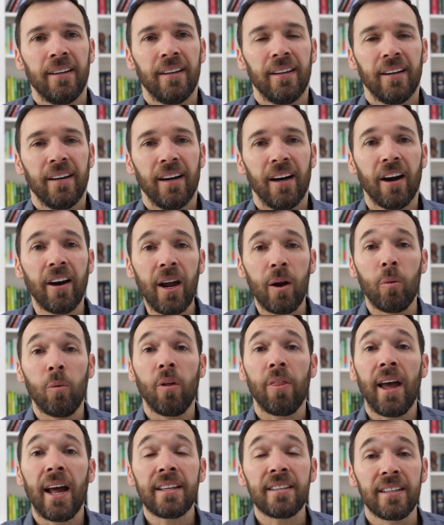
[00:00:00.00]
All right, well,
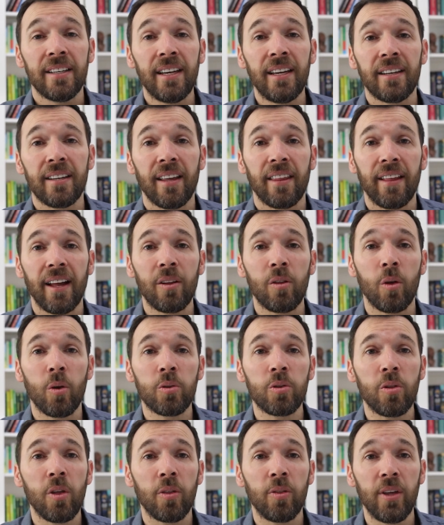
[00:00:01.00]
that's it. Those are
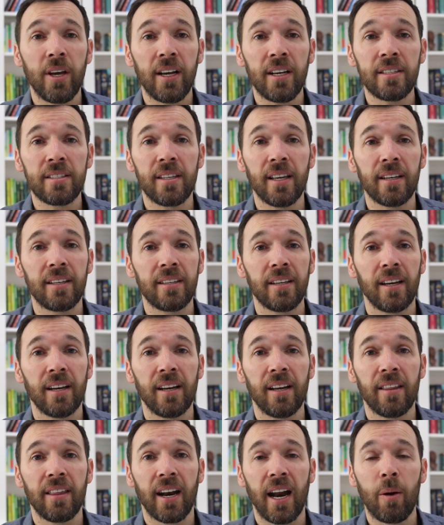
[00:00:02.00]
the things that
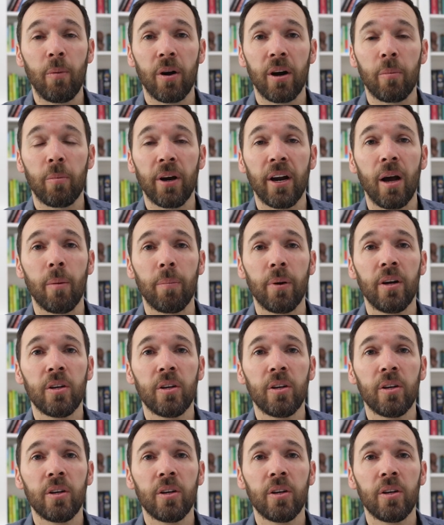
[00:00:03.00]
I wanted to bring up.